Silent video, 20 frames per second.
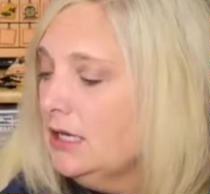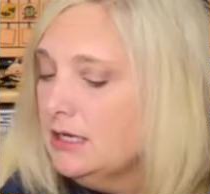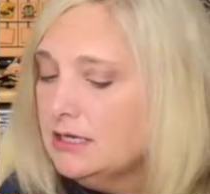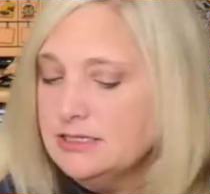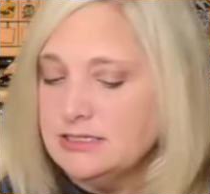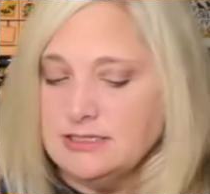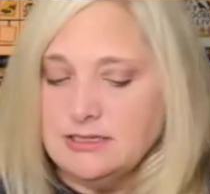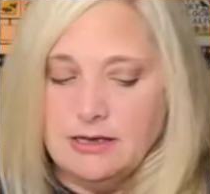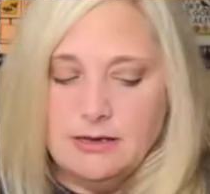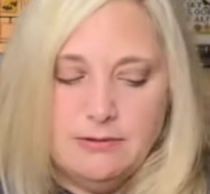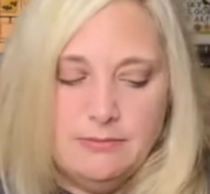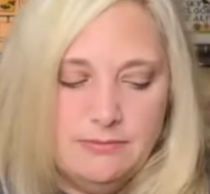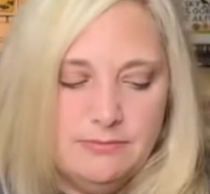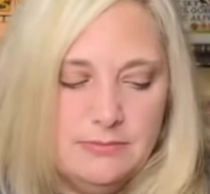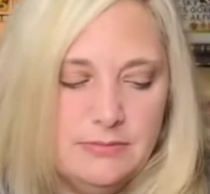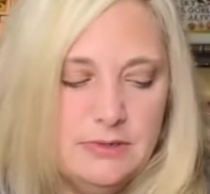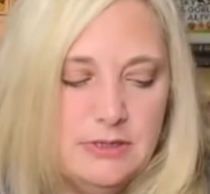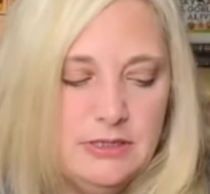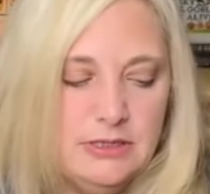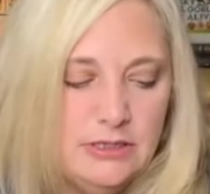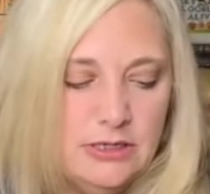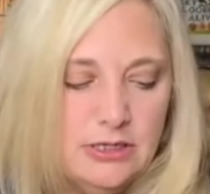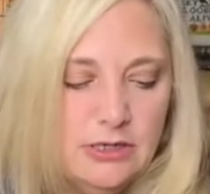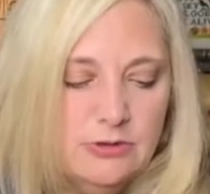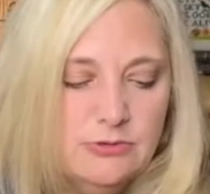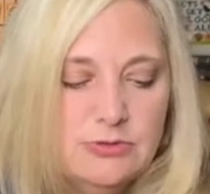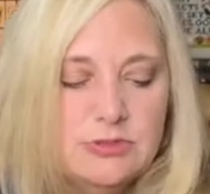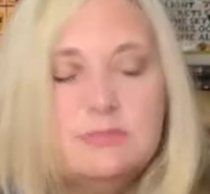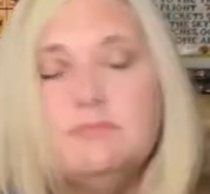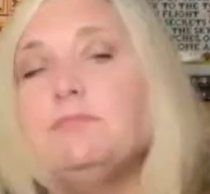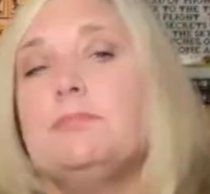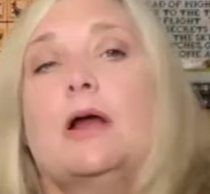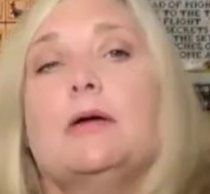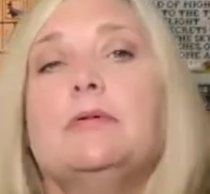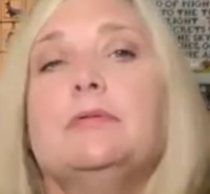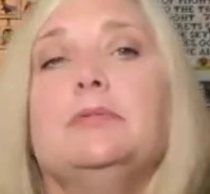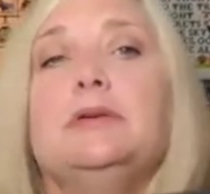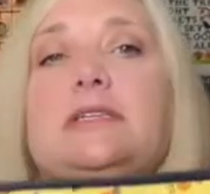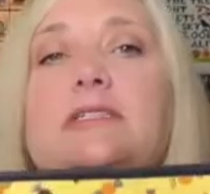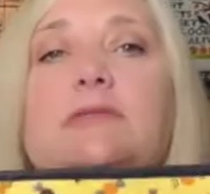some, you know,
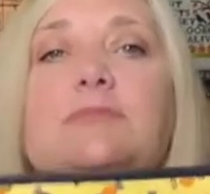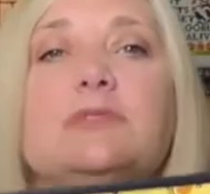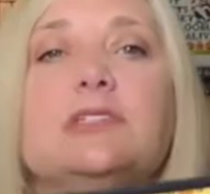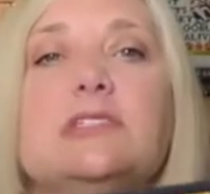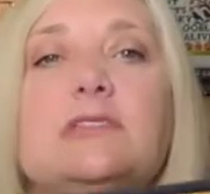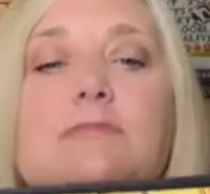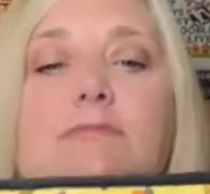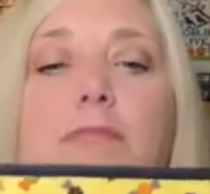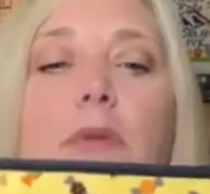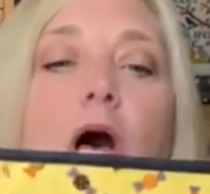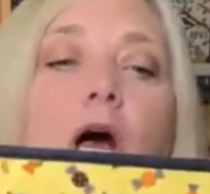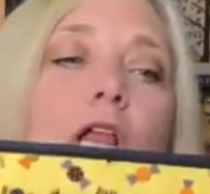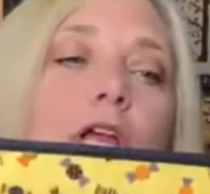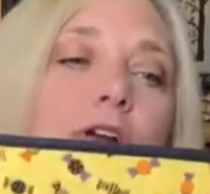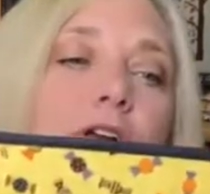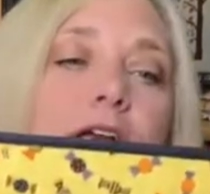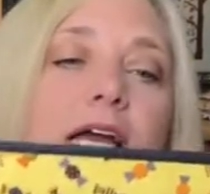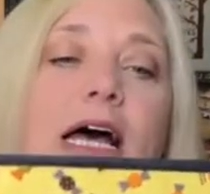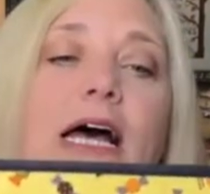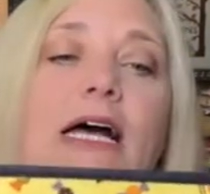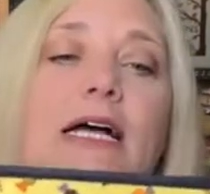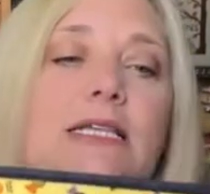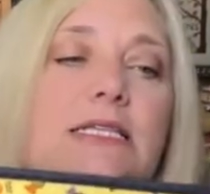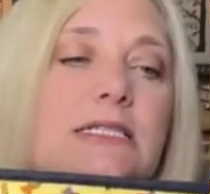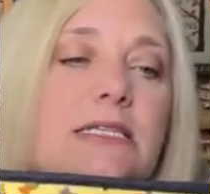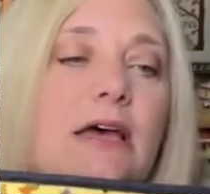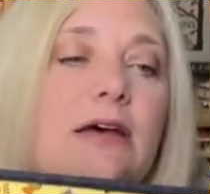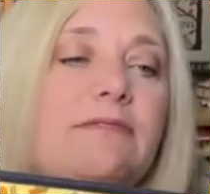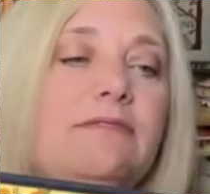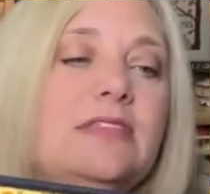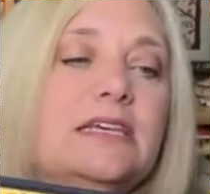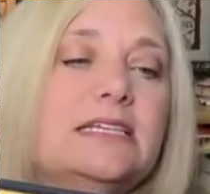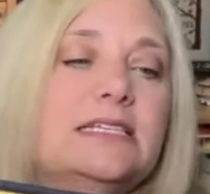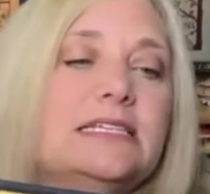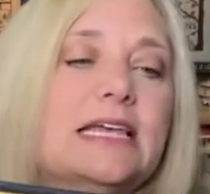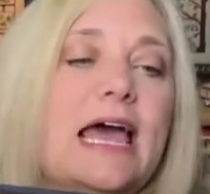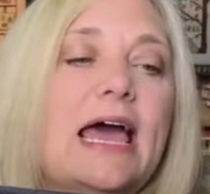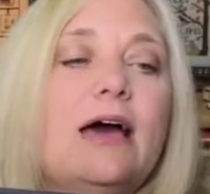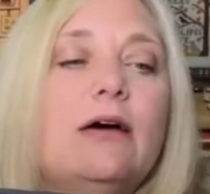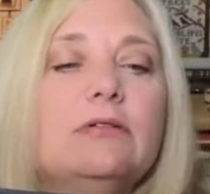probably some smaller cuts of
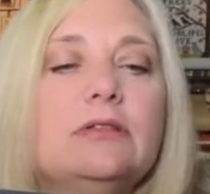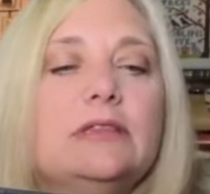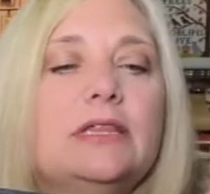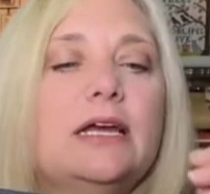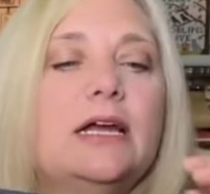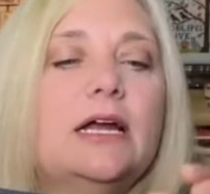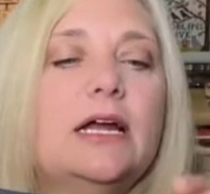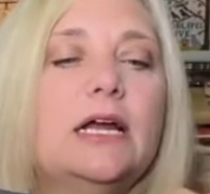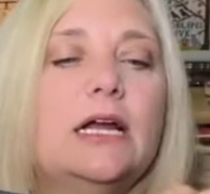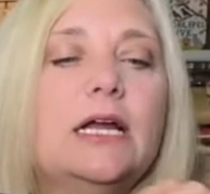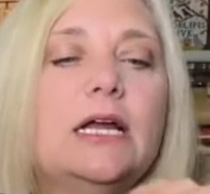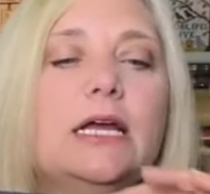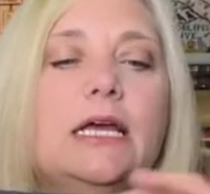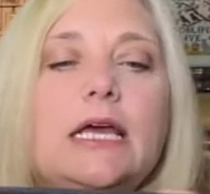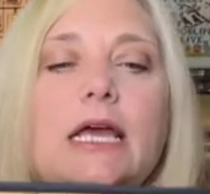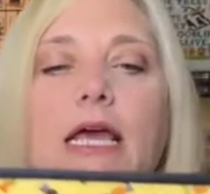this out there.